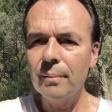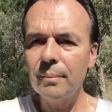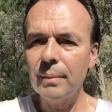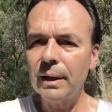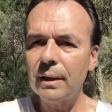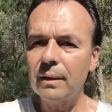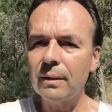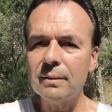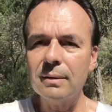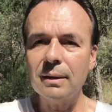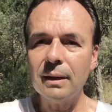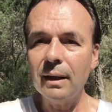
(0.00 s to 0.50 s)

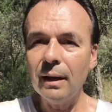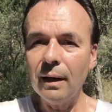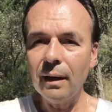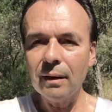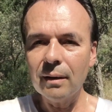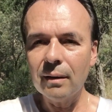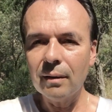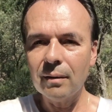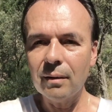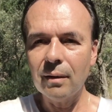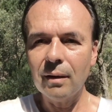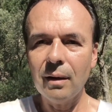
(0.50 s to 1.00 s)
Because
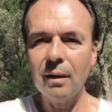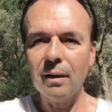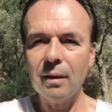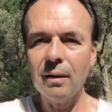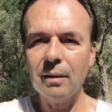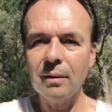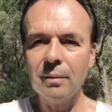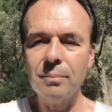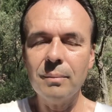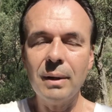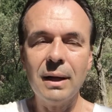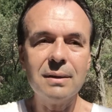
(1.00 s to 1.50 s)
again,
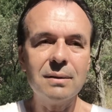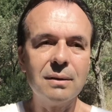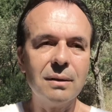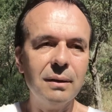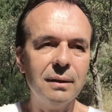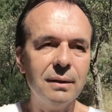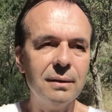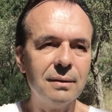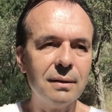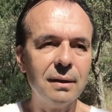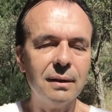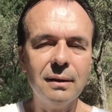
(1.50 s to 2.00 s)

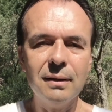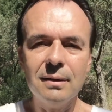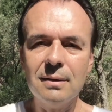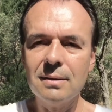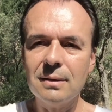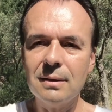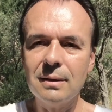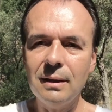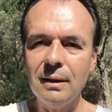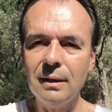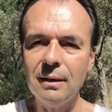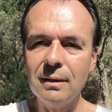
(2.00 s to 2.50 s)
masculine
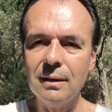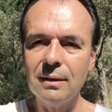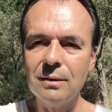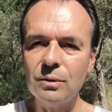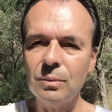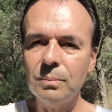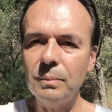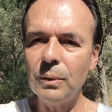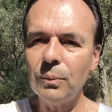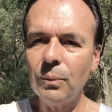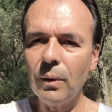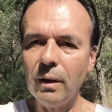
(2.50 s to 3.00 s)
tendency is
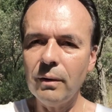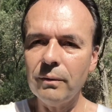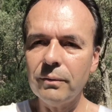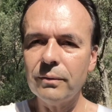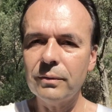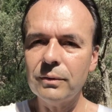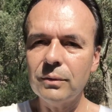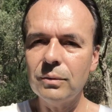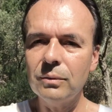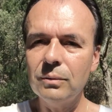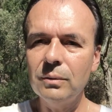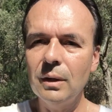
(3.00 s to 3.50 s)
to be
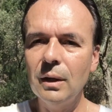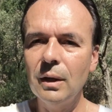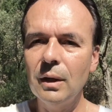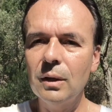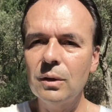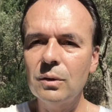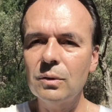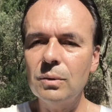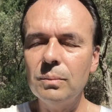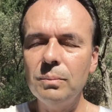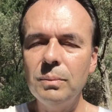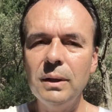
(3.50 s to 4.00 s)
rough,
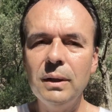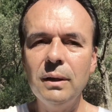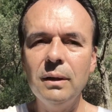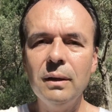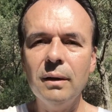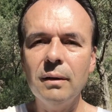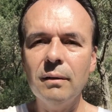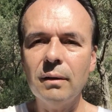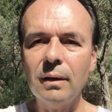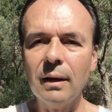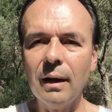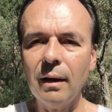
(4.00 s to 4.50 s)
to
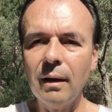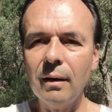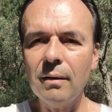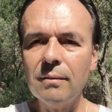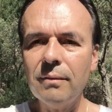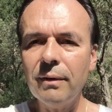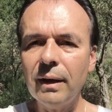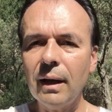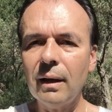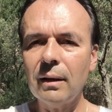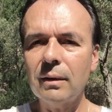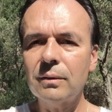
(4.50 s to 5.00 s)
be
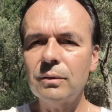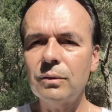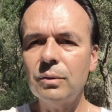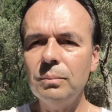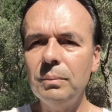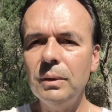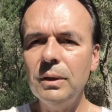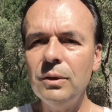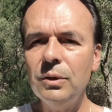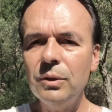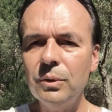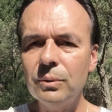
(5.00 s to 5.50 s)
unveiled,
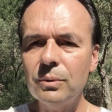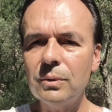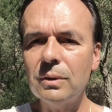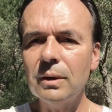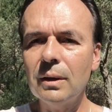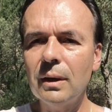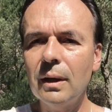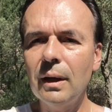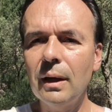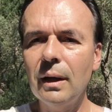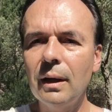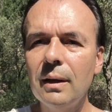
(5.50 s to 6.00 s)
to be
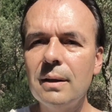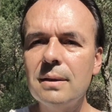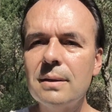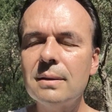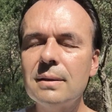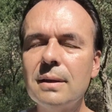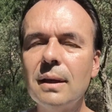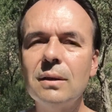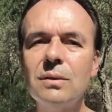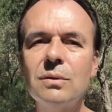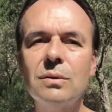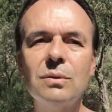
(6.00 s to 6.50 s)
nude,
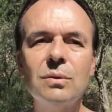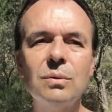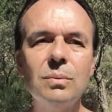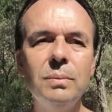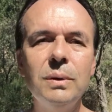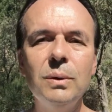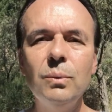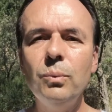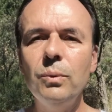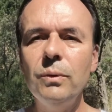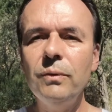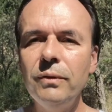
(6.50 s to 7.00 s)
instead
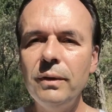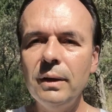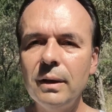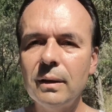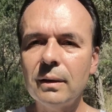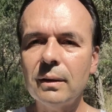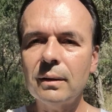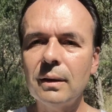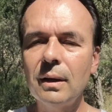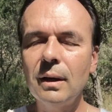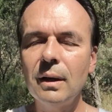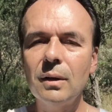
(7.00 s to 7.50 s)
to be
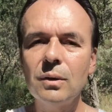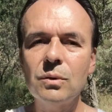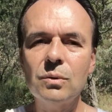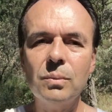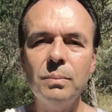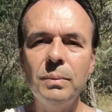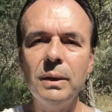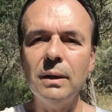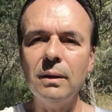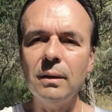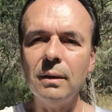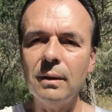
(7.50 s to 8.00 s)
revealed,
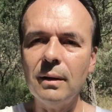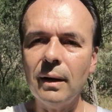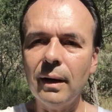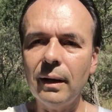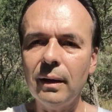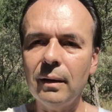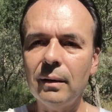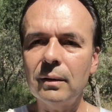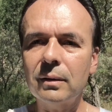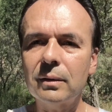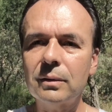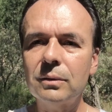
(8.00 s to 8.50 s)
to be in the
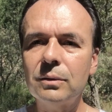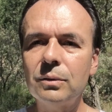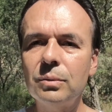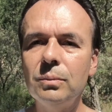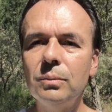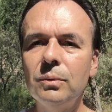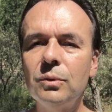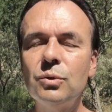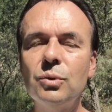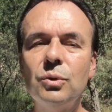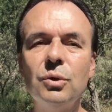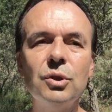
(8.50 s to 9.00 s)
dialogue,
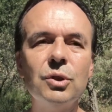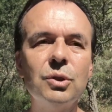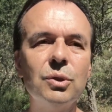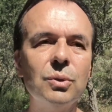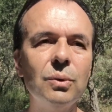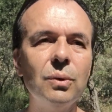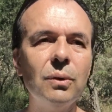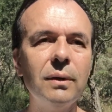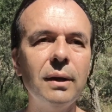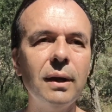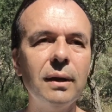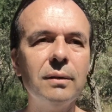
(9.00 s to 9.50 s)
to
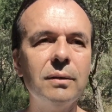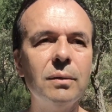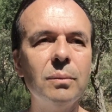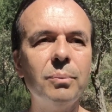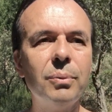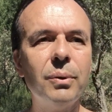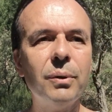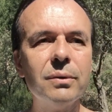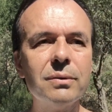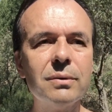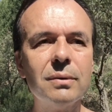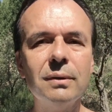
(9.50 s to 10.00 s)
assure that the
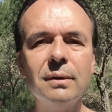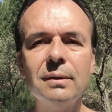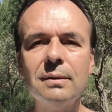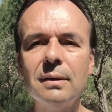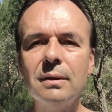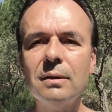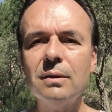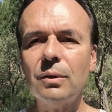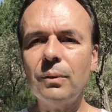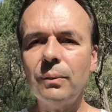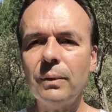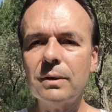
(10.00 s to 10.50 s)
person
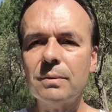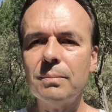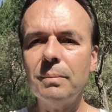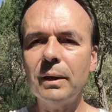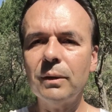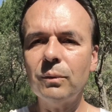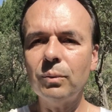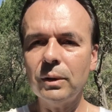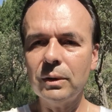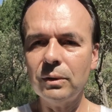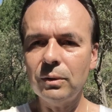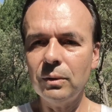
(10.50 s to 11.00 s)
is interested
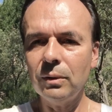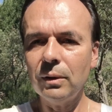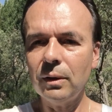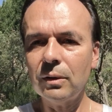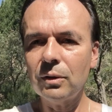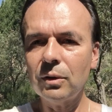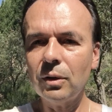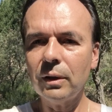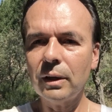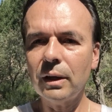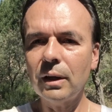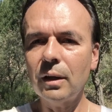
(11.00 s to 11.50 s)
by what you
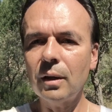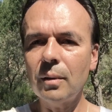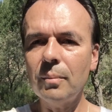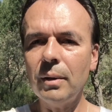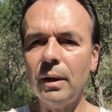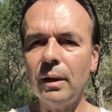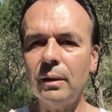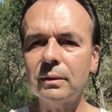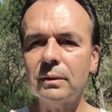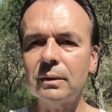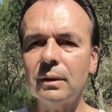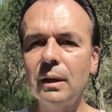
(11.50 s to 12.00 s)
are talking
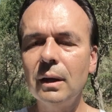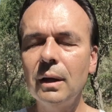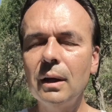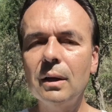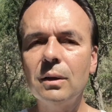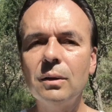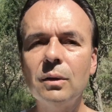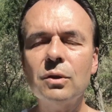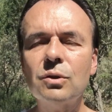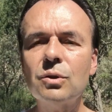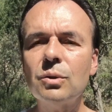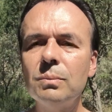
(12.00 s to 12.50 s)
about,
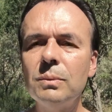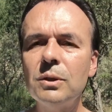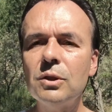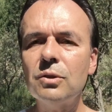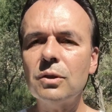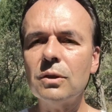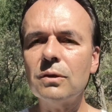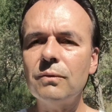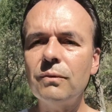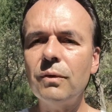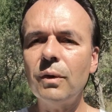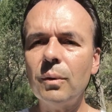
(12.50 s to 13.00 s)
not to be
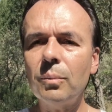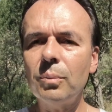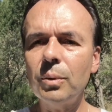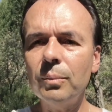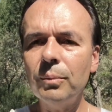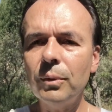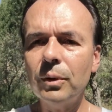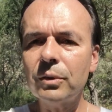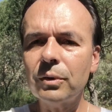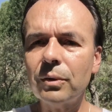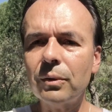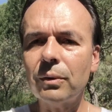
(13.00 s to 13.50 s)
just
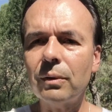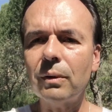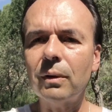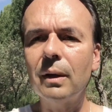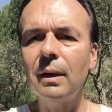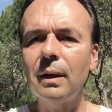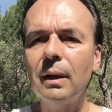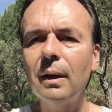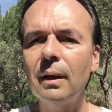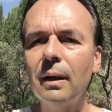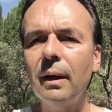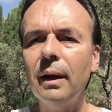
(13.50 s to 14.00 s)
verbal motor,
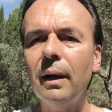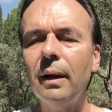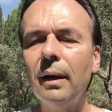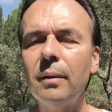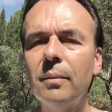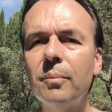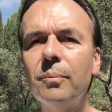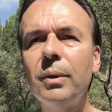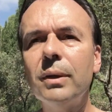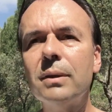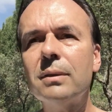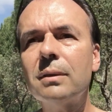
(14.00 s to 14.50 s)

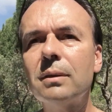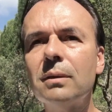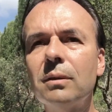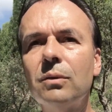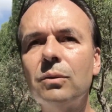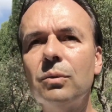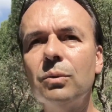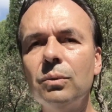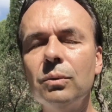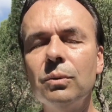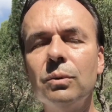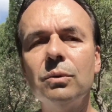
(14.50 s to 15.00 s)
but
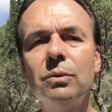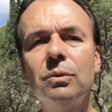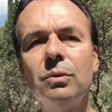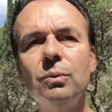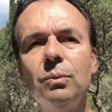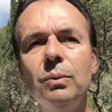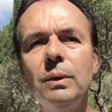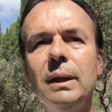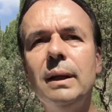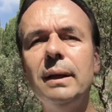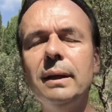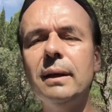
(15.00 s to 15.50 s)
to
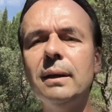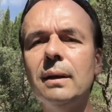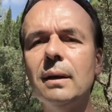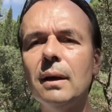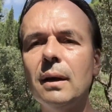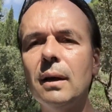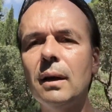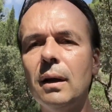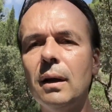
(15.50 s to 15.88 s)
really